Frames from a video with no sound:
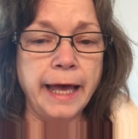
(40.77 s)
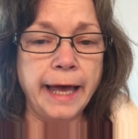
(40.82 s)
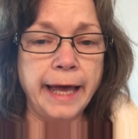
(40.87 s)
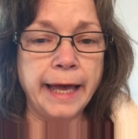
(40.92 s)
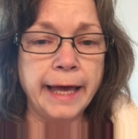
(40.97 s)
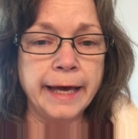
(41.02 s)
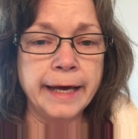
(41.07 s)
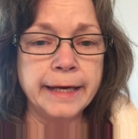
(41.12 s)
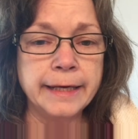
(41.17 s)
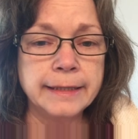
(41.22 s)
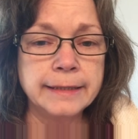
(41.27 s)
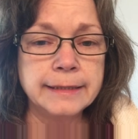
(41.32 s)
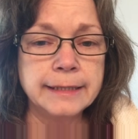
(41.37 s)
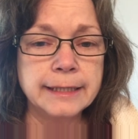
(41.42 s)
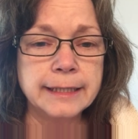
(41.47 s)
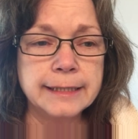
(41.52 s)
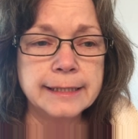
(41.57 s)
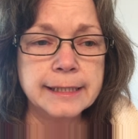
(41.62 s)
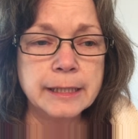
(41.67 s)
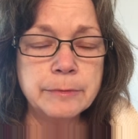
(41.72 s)

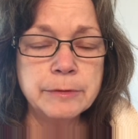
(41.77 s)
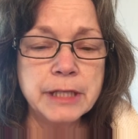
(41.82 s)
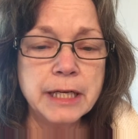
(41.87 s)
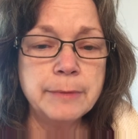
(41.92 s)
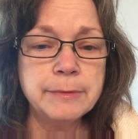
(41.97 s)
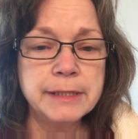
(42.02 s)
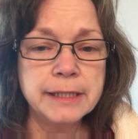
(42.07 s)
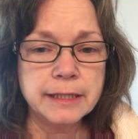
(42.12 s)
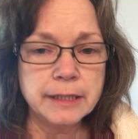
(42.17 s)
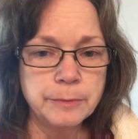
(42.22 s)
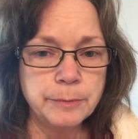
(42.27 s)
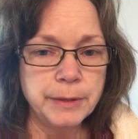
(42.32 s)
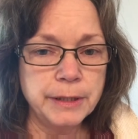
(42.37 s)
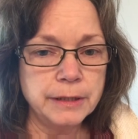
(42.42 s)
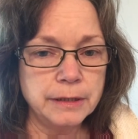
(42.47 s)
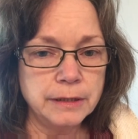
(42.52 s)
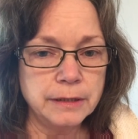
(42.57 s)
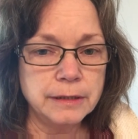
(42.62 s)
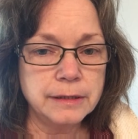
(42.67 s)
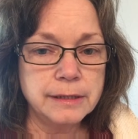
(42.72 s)
And sometimes it can be
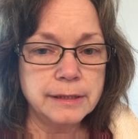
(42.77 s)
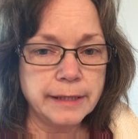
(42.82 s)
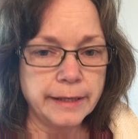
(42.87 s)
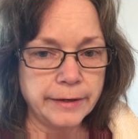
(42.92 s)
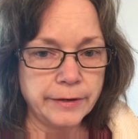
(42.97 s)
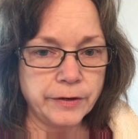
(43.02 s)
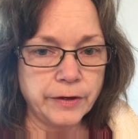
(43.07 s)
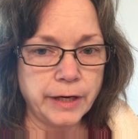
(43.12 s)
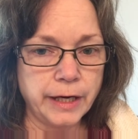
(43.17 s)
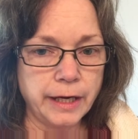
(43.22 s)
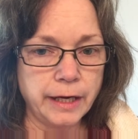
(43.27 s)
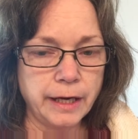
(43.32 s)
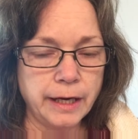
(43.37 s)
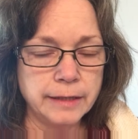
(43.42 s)
a little scary.